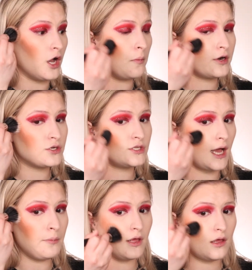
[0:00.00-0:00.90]
Y'all better
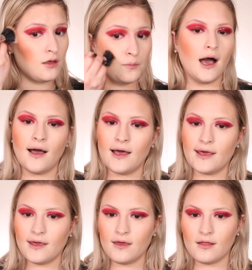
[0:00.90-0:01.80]
stop it.
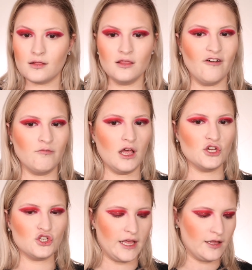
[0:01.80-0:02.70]
I love
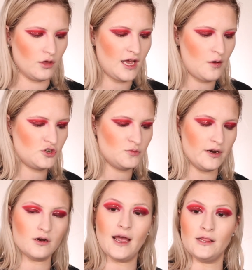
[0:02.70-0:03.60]
blush. Like, look how much
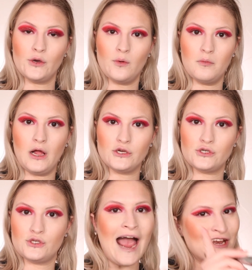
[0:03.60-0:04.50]
better I look with
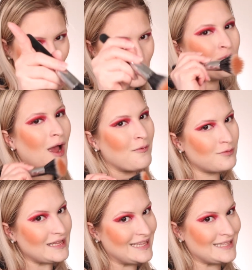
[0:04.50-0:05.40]
blush. I know you
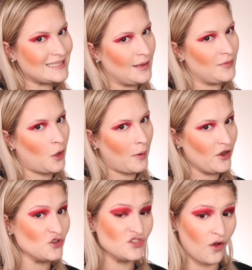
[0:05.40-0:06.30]
probably think the same thing
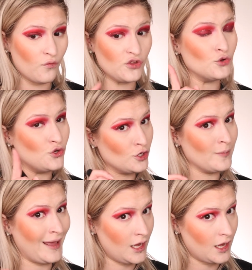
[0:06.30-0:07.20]
about yourself when you do your
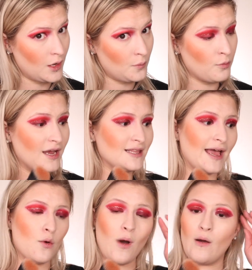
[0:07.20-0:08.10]
makeup. You're probably
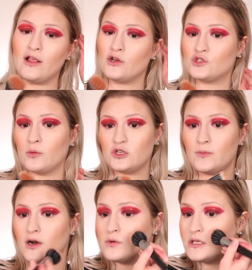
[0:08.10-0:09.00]
like, wow, I look so much
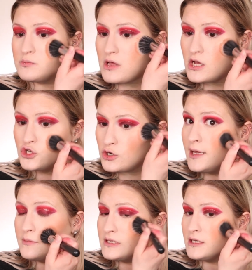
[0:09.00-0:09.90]
better with this blush.
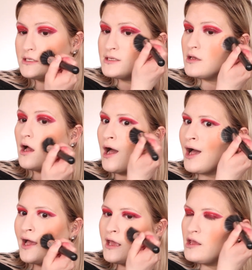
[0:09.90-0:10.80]
Same, sis.
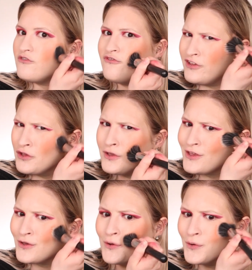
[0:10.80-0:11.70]
I feel you.